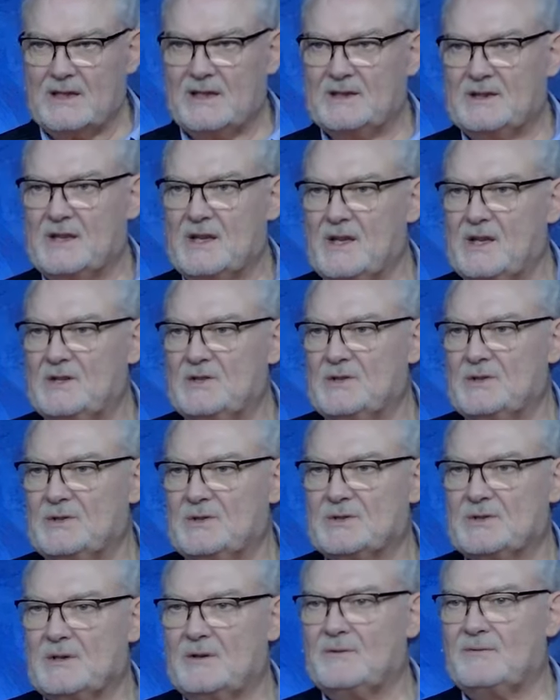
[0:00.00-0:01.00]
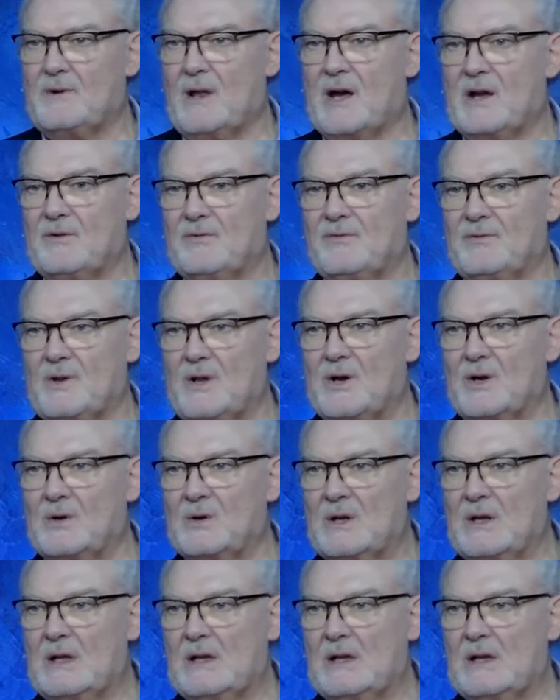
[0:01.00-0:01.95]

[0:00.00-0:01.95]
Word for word: that the issues of life flow.